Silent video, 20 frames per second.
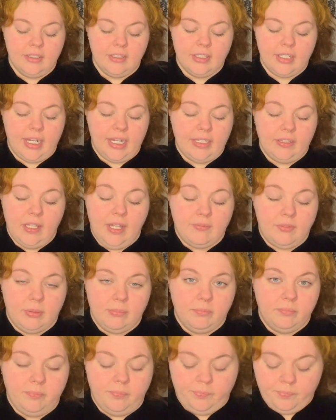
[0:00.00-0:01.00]
I love
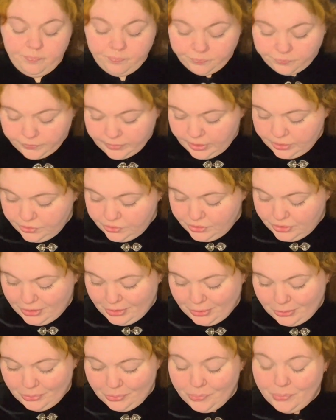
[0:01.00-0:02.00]
them.
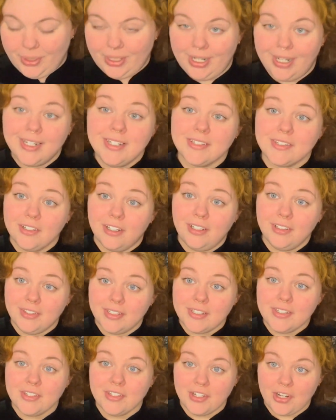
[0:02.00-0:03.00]
So when I saw
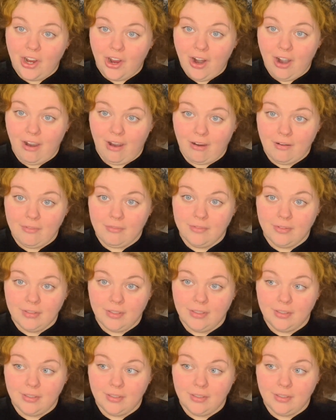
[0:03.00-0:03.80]
this scarf,